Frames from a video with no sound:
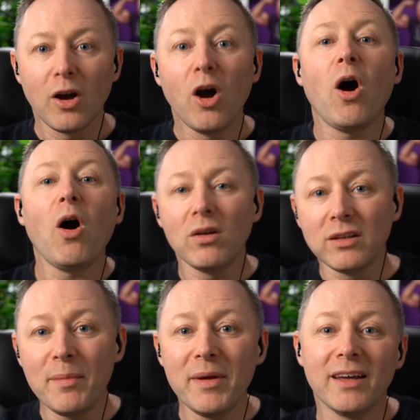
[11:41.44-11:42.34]
Oh,
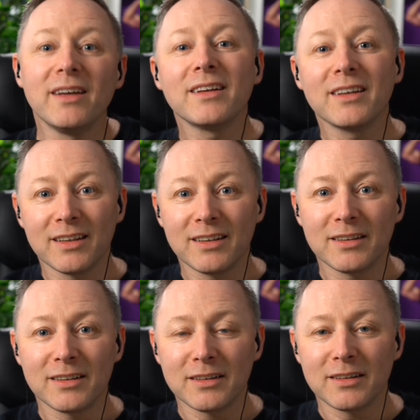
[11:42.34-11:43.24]
Limmy.
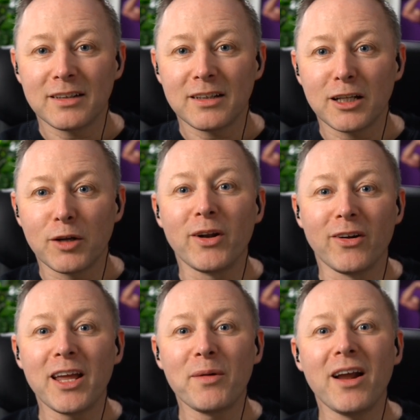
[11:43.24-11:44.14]
I went, all
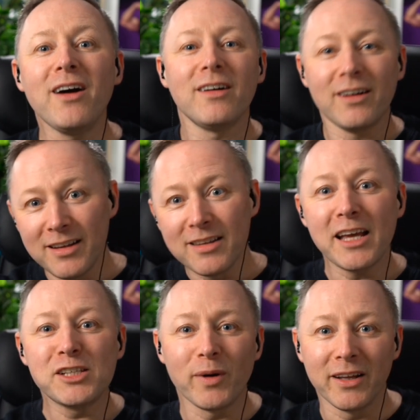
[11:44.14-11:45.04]
right. He went, oh,
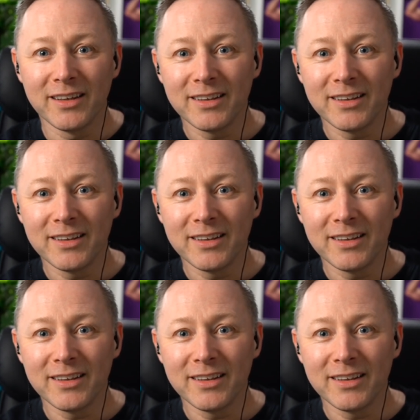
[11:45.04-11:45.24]
nice one.